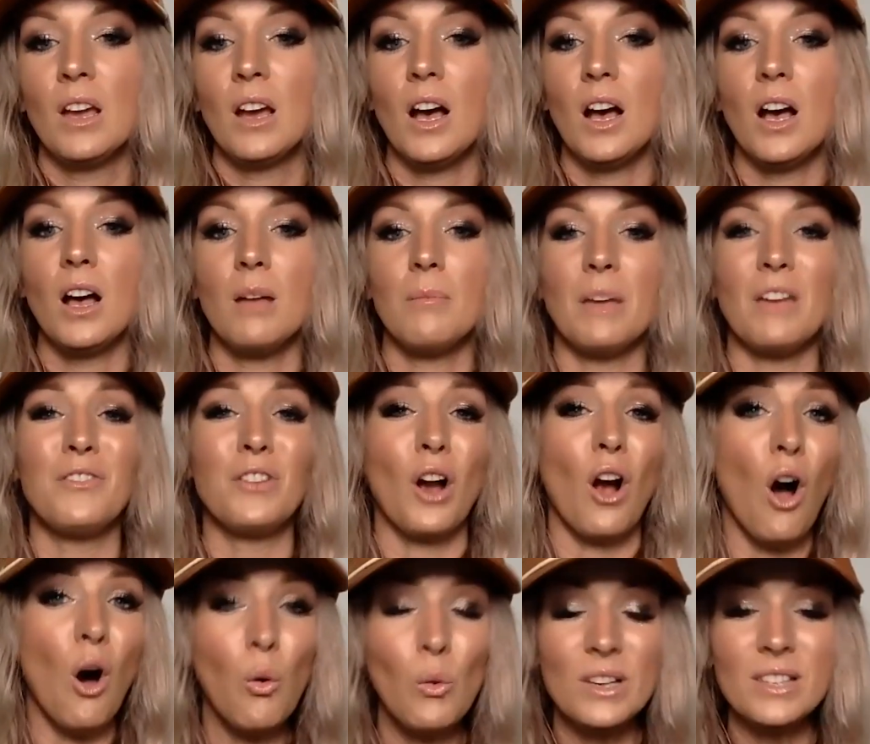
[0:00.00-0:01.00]
If you're
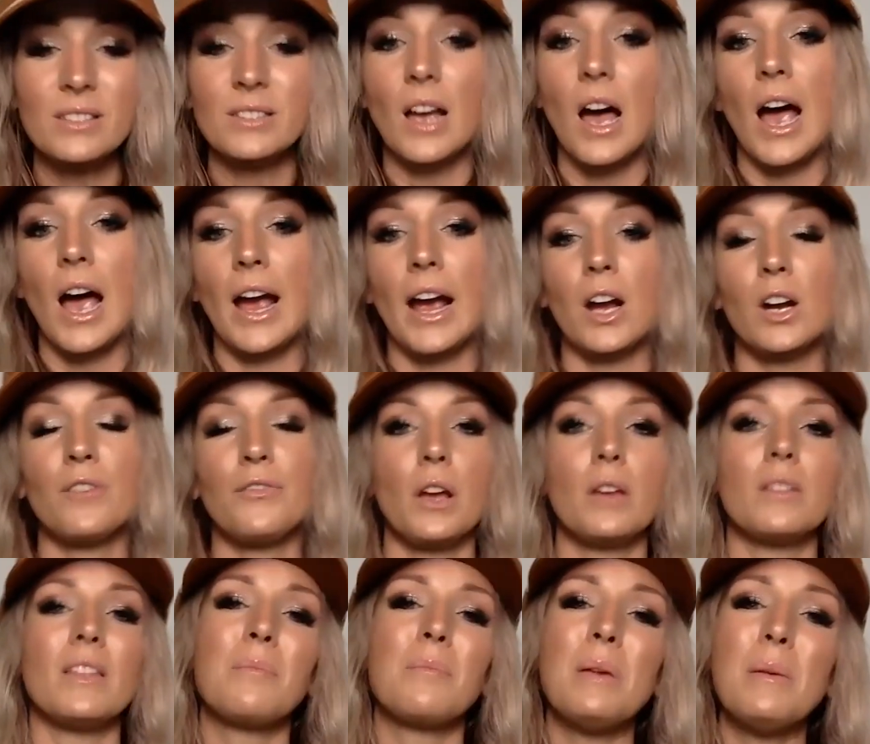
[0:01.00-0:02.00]
always tired, if
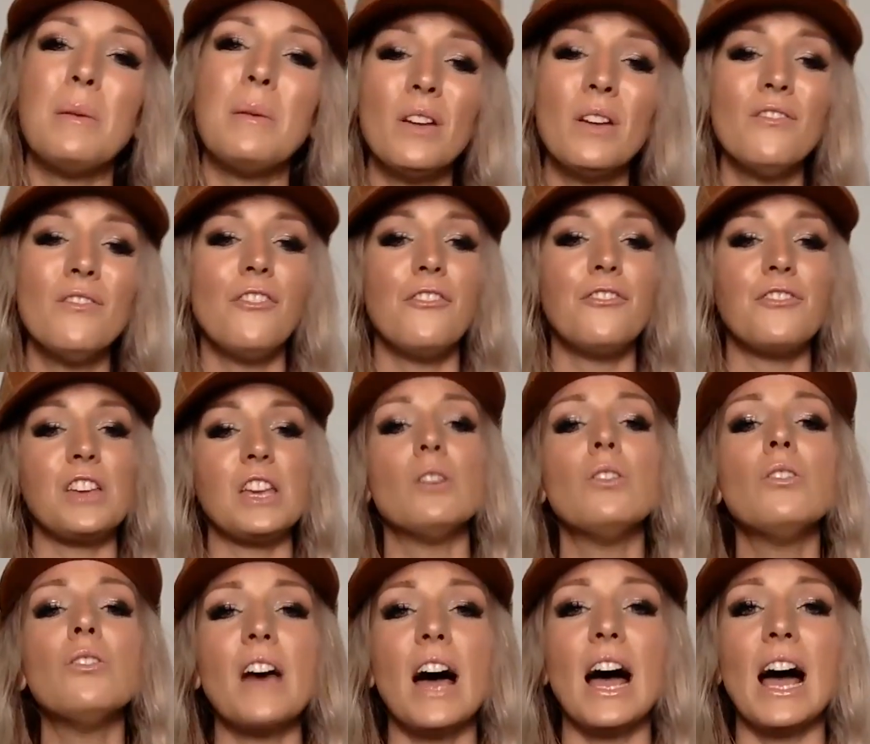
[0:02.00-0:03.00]
you're, like people can
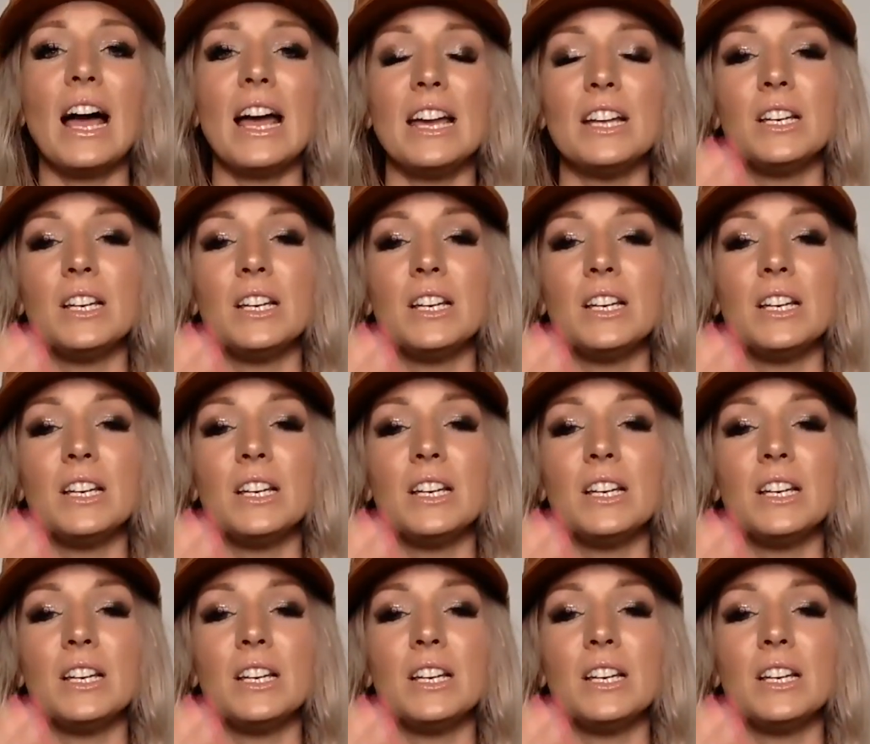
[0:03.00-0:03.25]
feel that,